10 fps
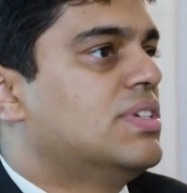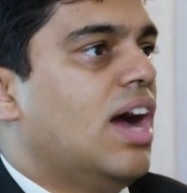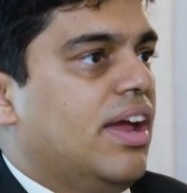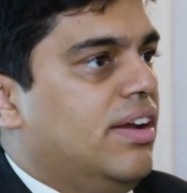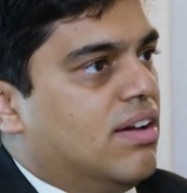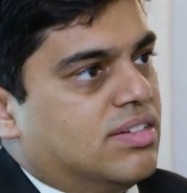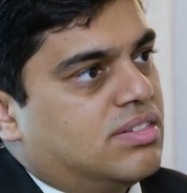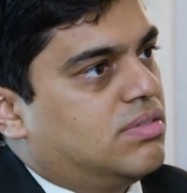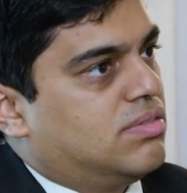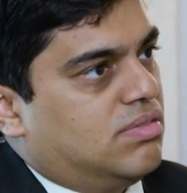guide
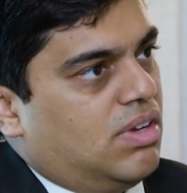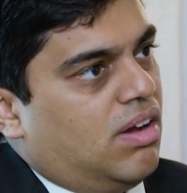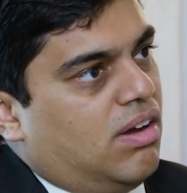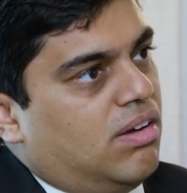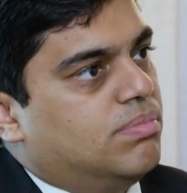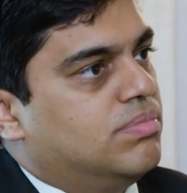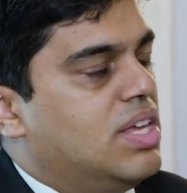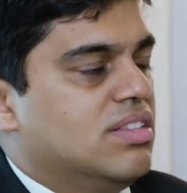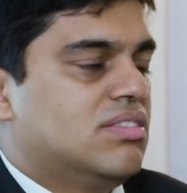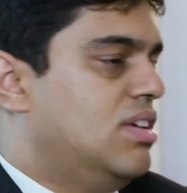us.
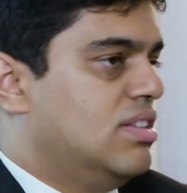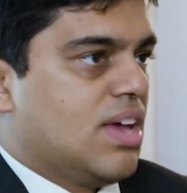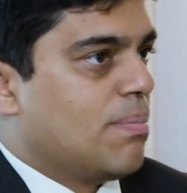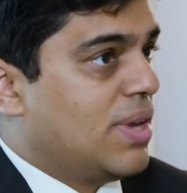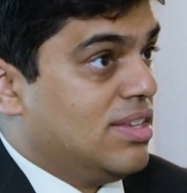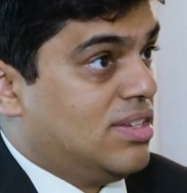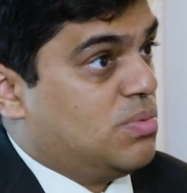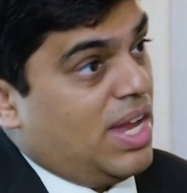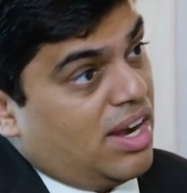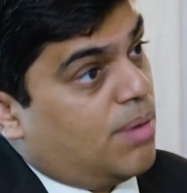In some cases,
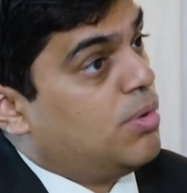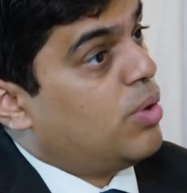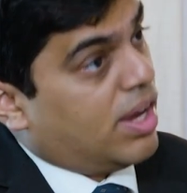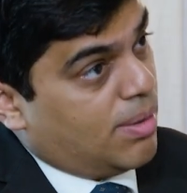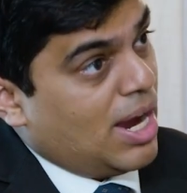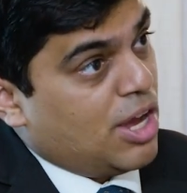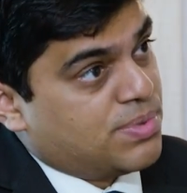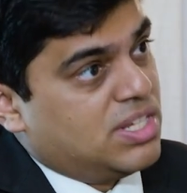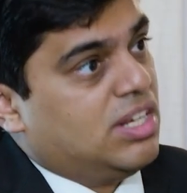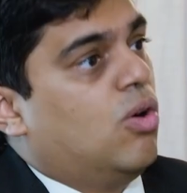we end up doing a
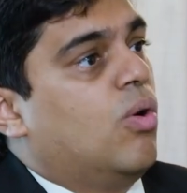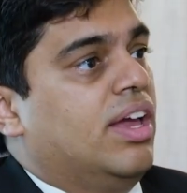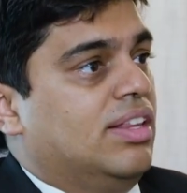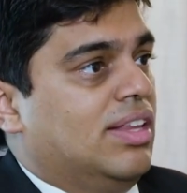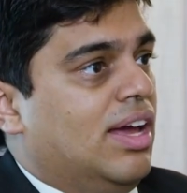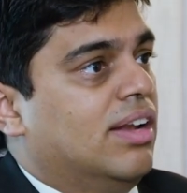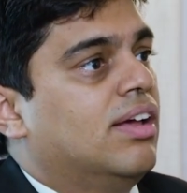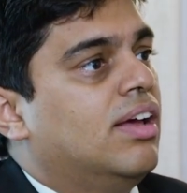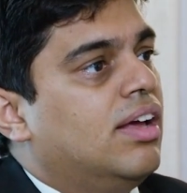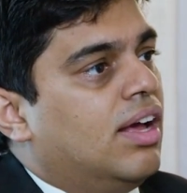biopsy, knowing that
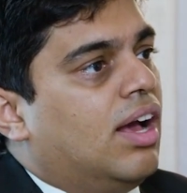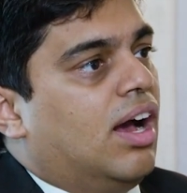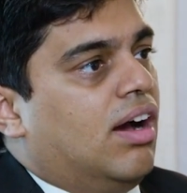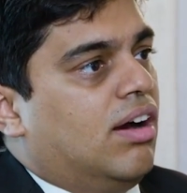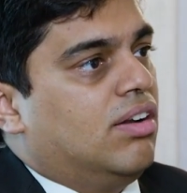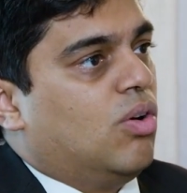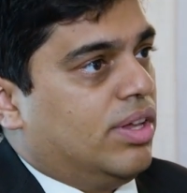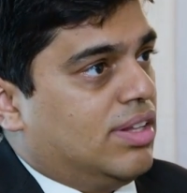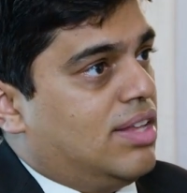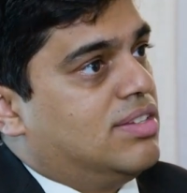
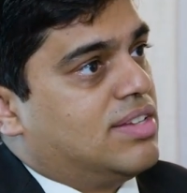the